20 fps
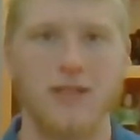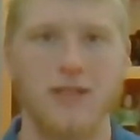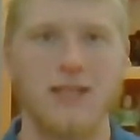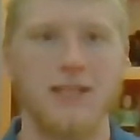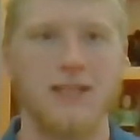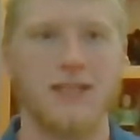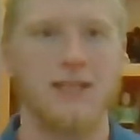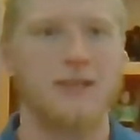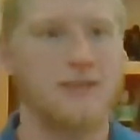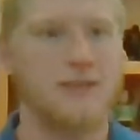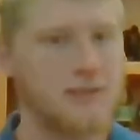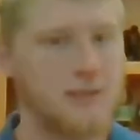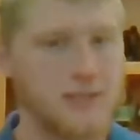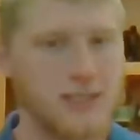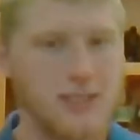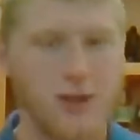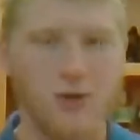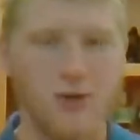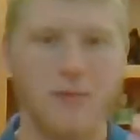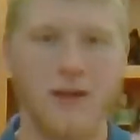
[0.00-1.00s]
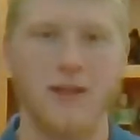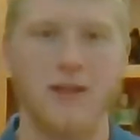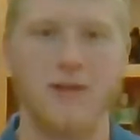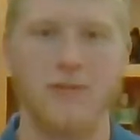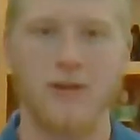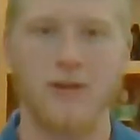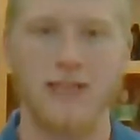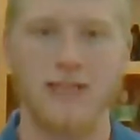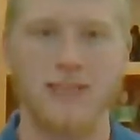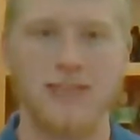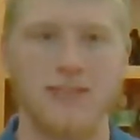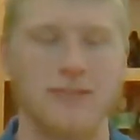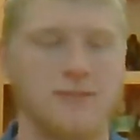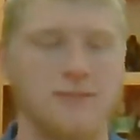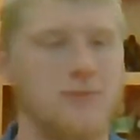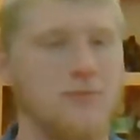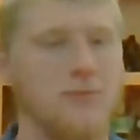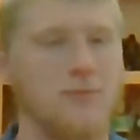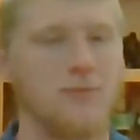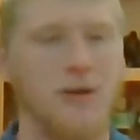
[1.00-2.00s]
It is so many reasons
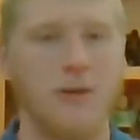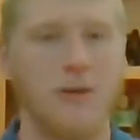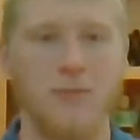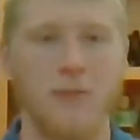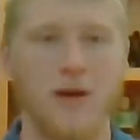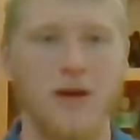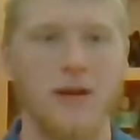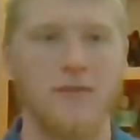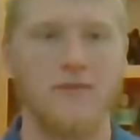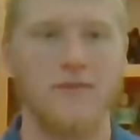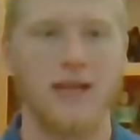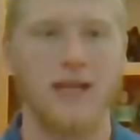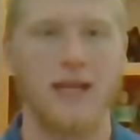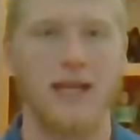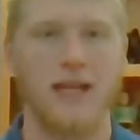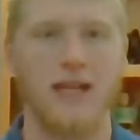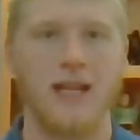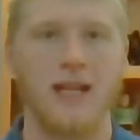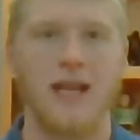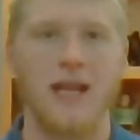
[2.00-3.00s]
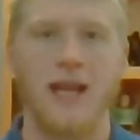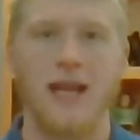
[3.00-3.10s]
above that.